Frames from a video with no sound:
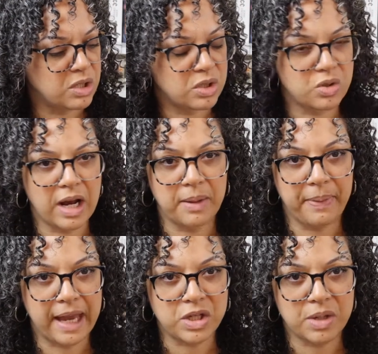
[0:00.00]
to try to
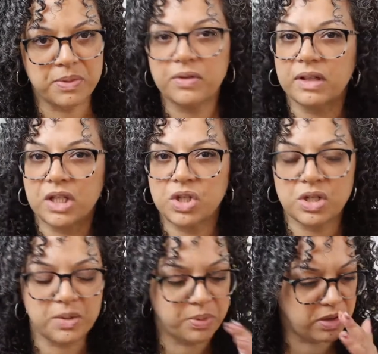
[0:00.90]
patch up the
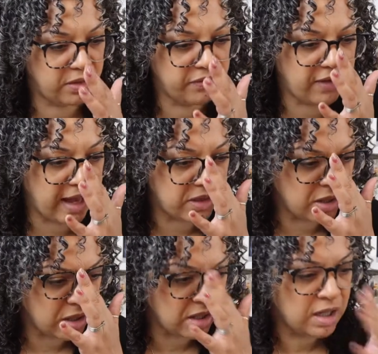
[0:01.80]
relationship with her
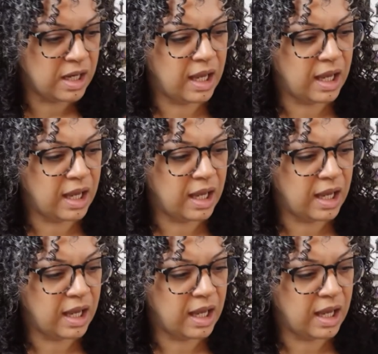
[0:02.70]
father.